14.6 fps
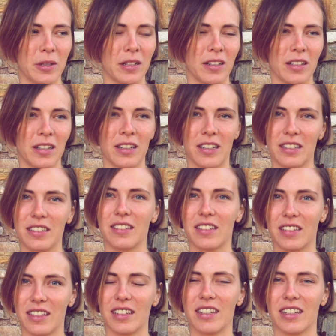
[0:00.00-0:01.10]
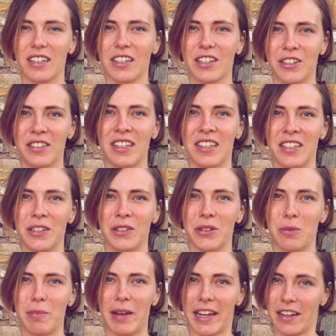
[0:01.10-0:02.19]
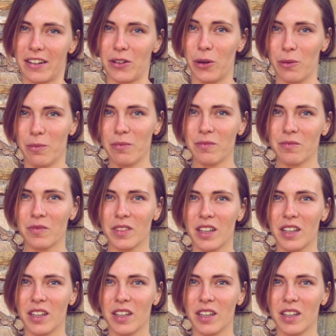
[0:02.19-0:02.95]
will continue back at home,